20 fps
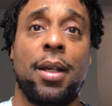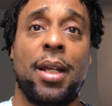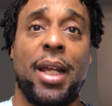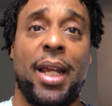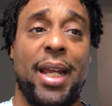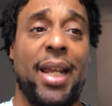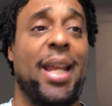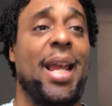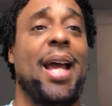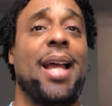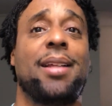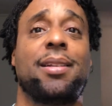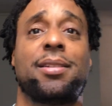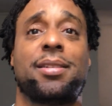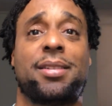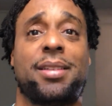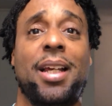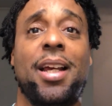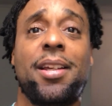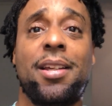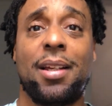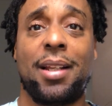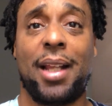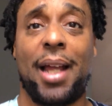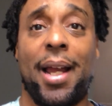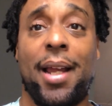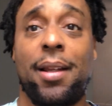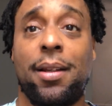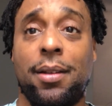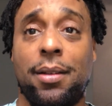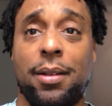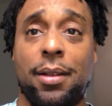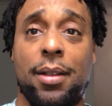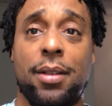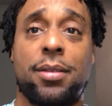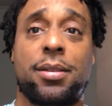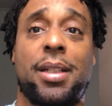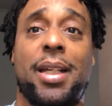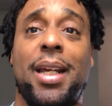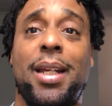It got cellulite. The
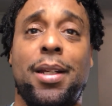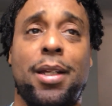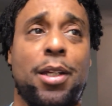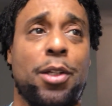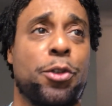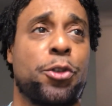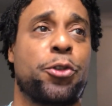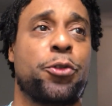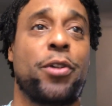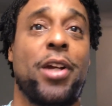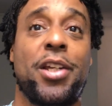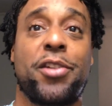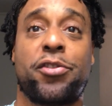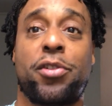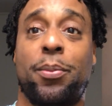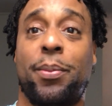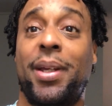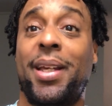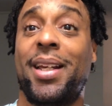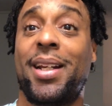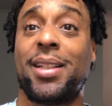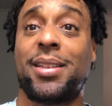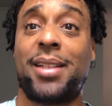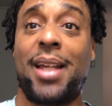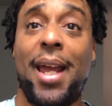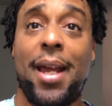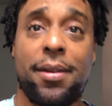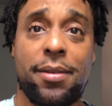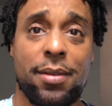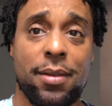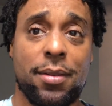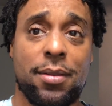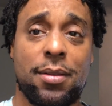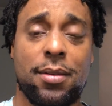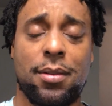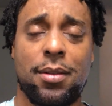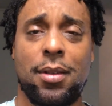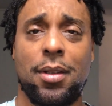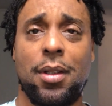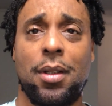skin can stretch from here to Texas.
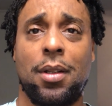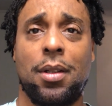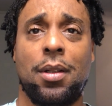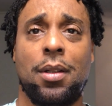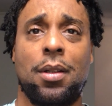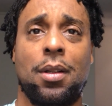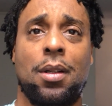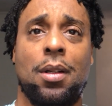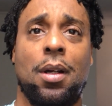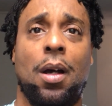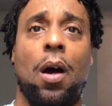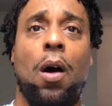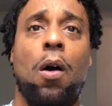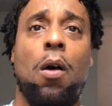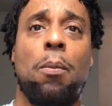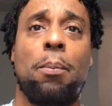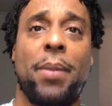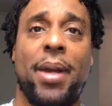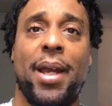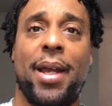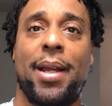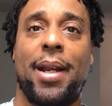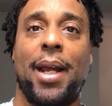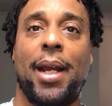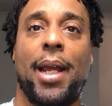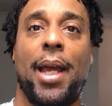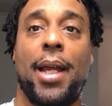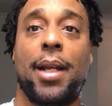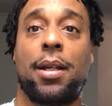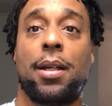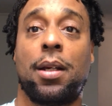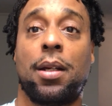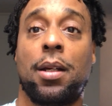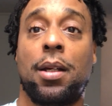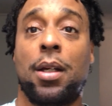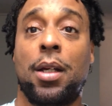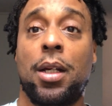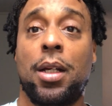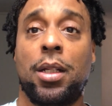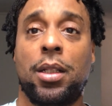Oh man, I got the
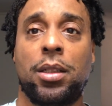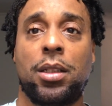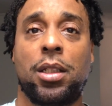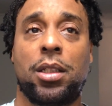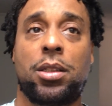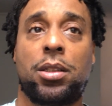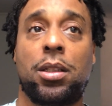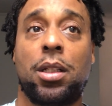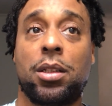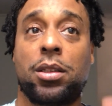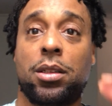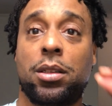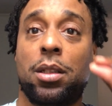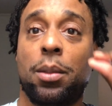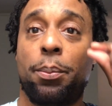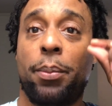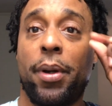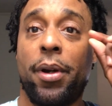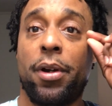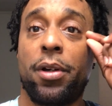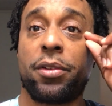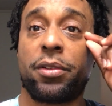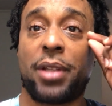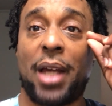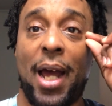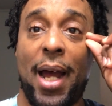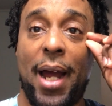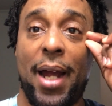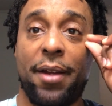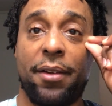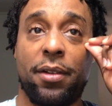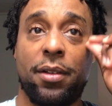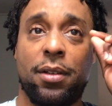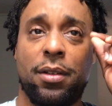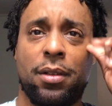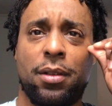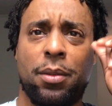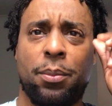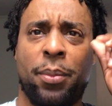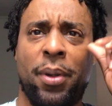bird's eye,
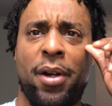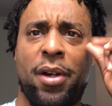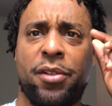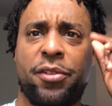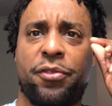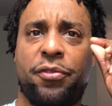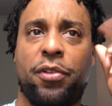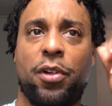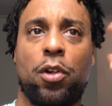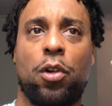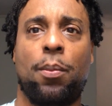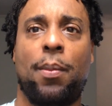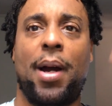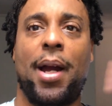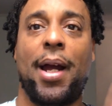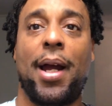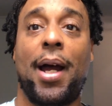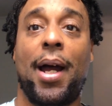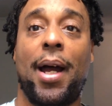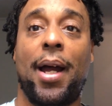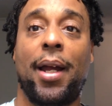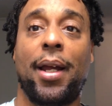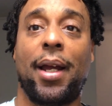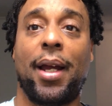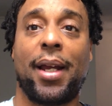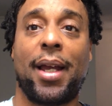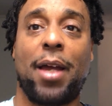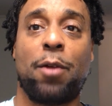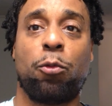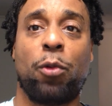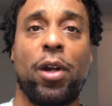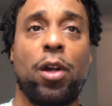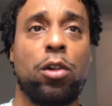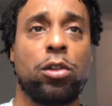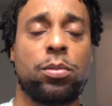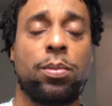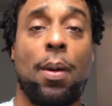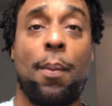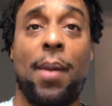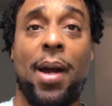bird's foot on my eye. I got wrinkles
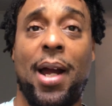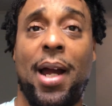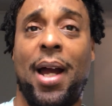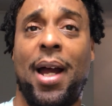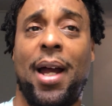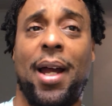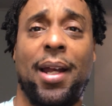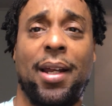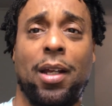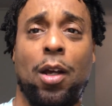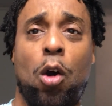by my eye.